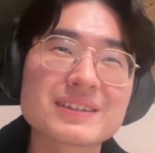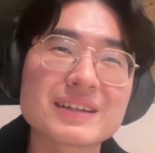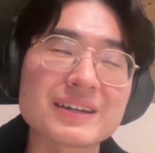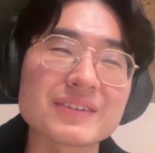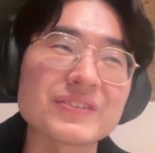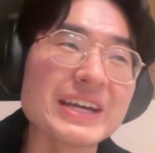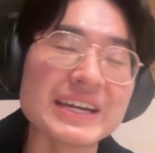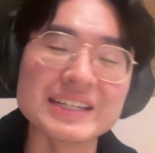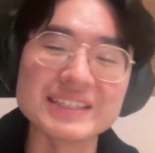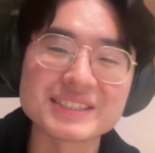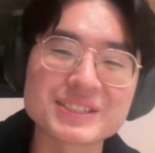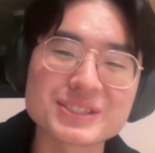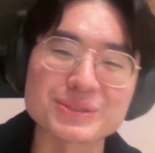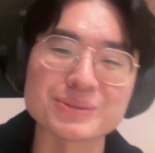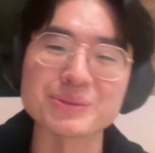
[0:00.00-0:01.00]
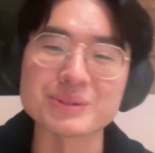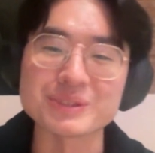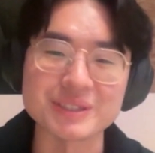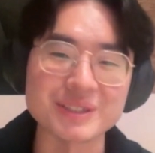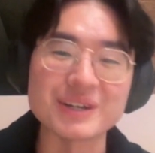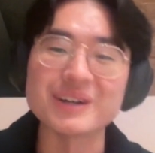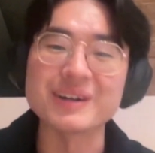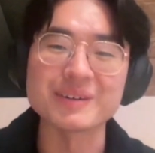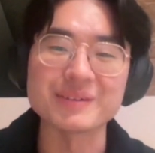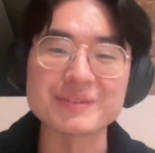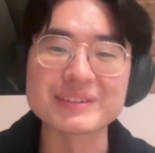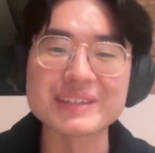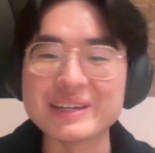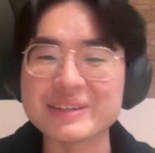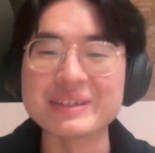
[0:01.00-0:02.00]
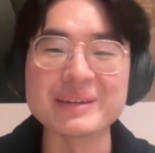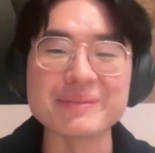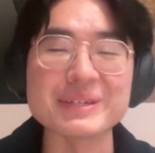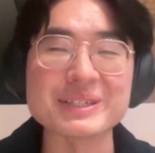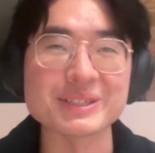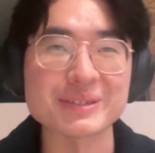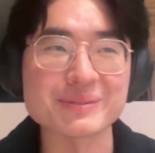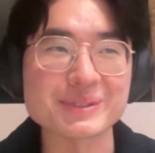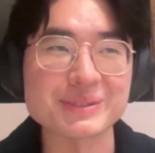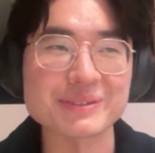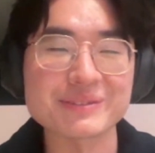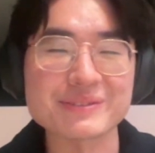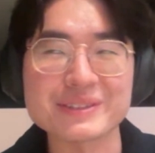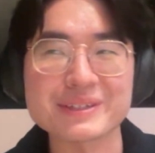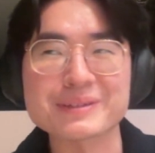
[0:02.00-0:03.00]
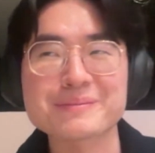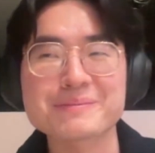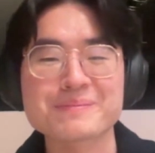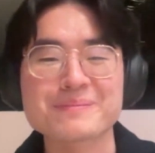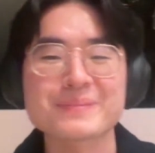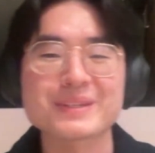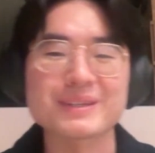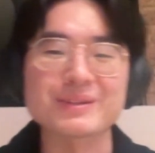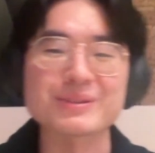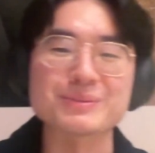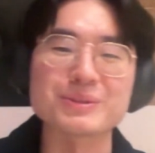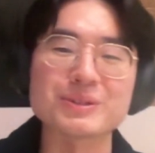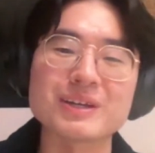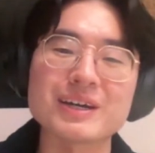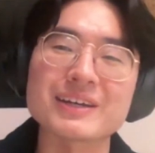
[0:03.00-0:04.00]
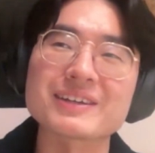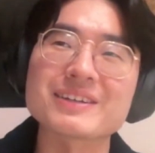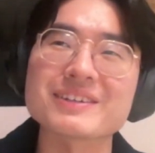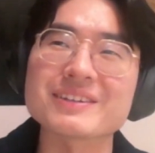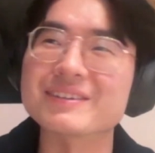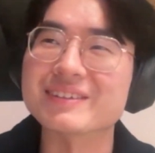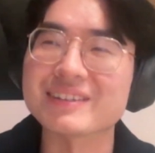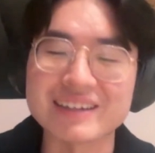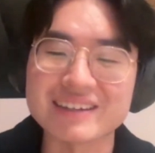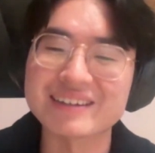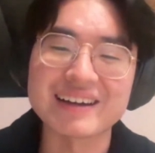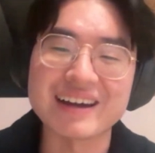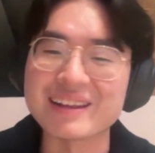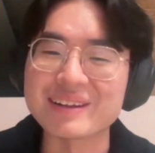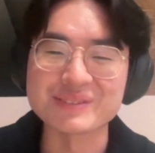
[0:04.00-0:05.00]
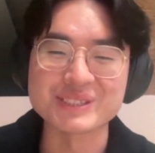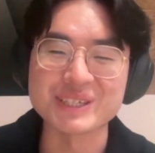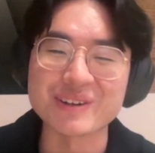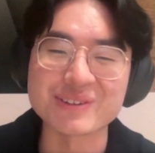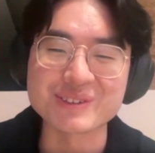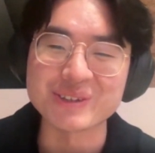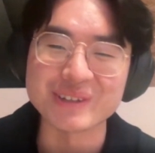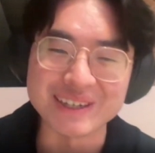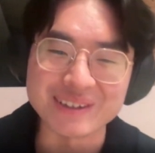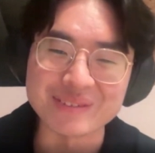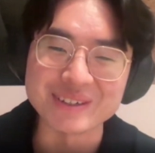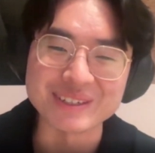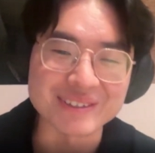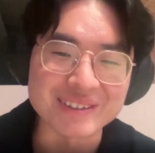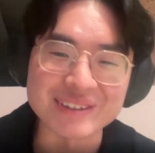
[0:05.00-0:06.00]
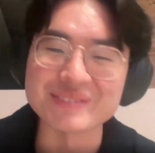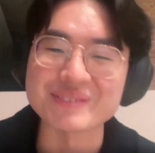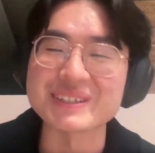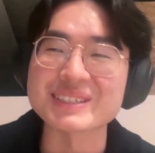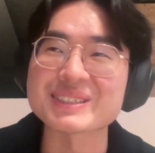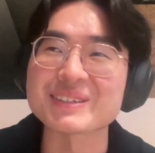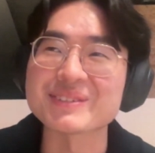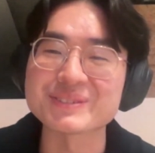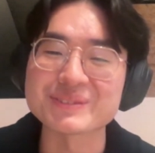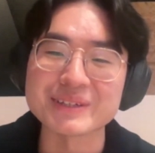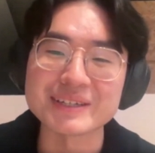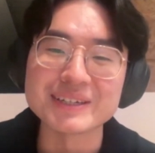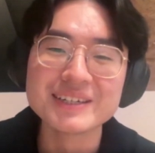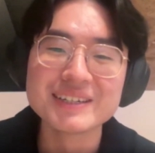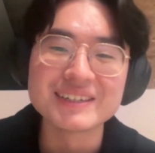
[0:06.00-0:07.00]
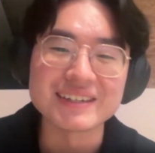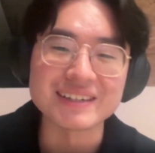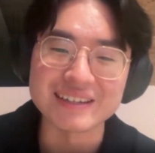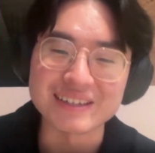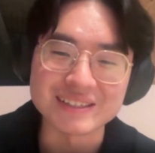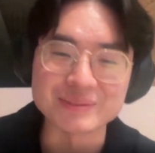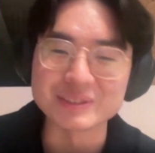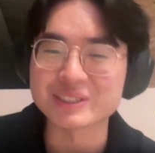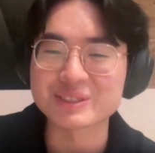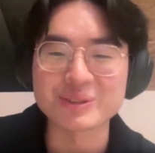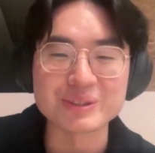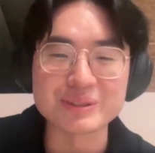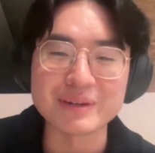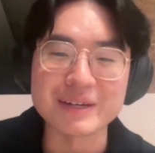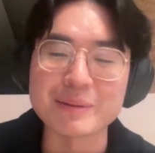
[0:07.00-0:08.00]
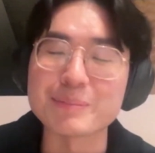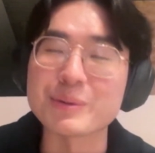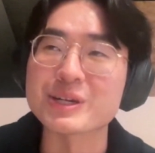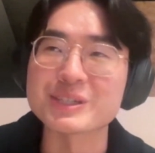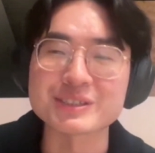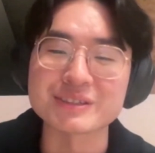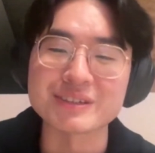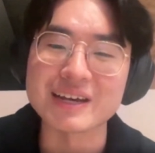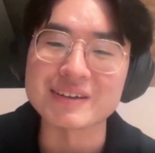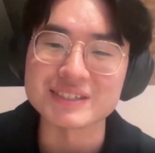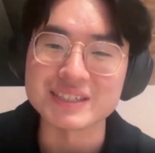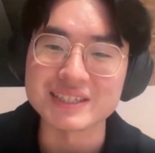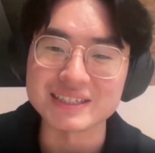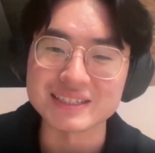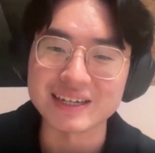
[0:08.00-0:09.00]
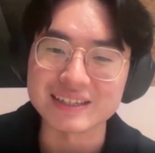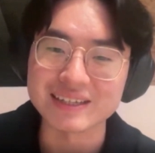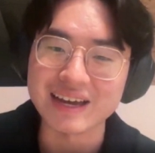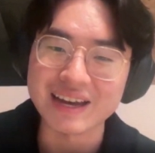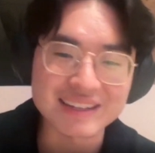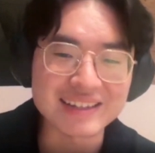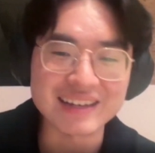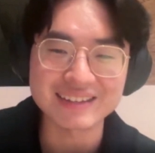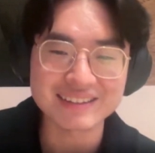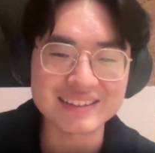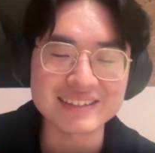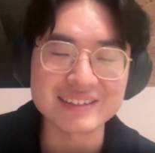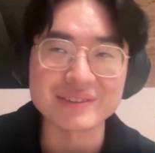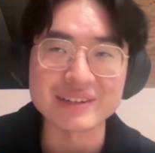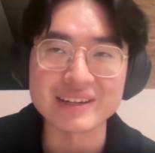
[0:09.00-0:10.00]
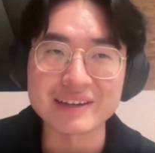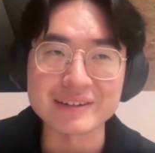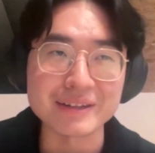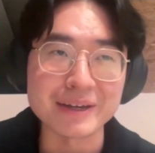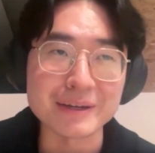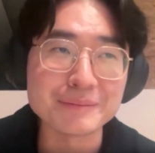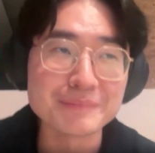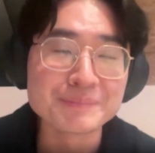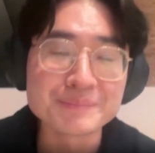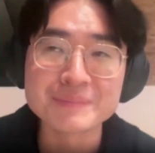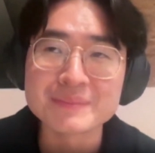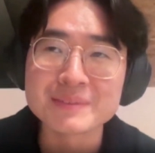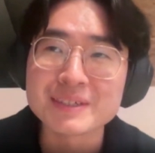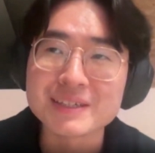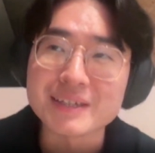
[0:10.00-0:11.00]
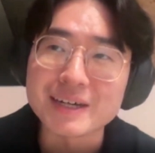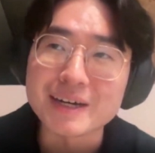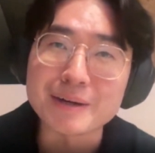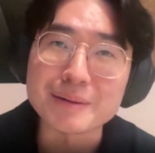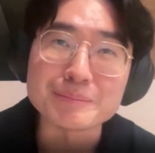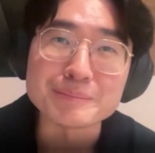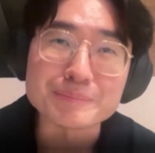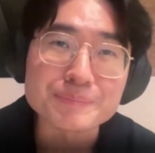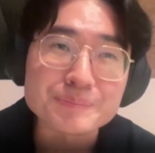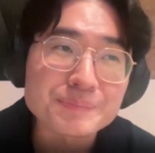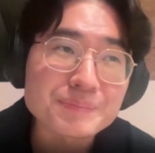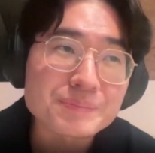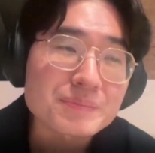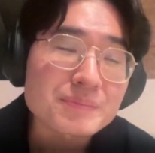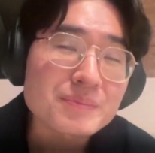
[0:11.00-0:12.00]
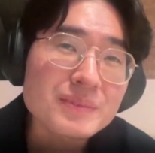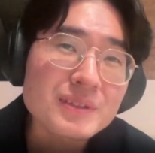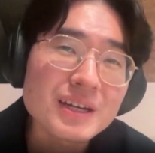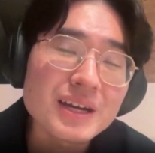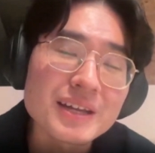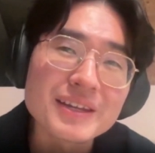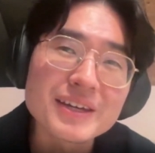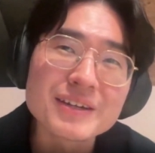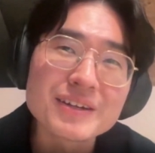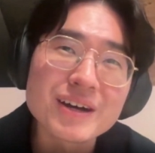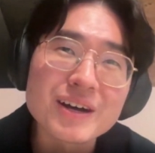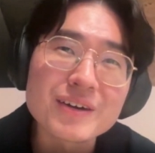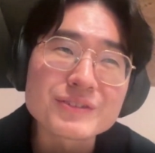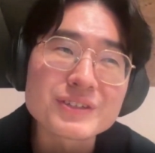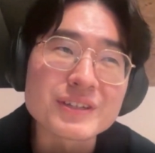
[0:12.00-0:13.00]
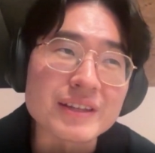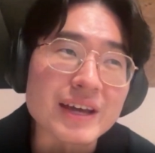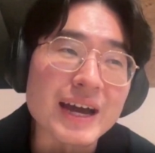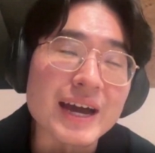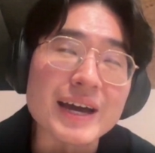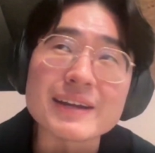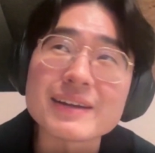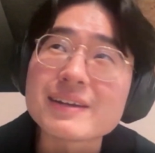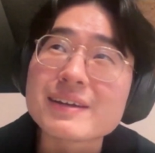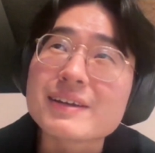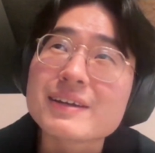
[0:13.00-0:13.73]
kind of hints towards, oh, can you give me a job sort of thing. It was more like, you know, like I love software. What do you love about software? And like we just talked about our personal lives and things like that. And I think he really liked that. And then after that,